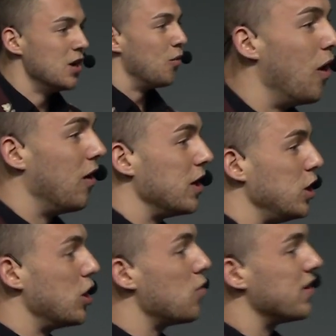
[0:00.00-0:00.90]
Well,
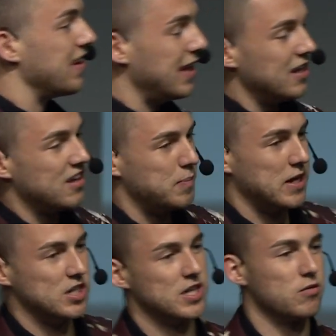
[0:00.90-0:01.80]
you know what's in
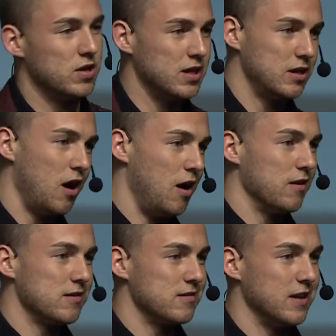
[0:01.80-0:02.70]
spinach that really
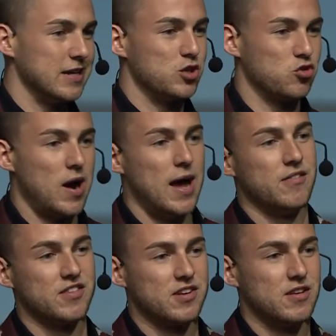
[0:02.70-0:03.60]
drives
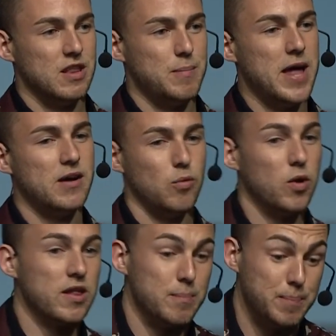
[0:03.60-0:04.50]

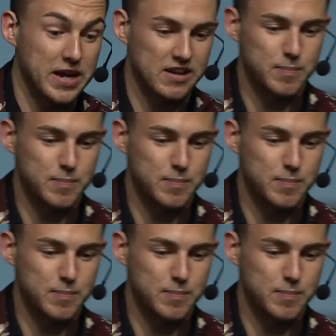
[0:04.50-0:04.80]
one of the biggest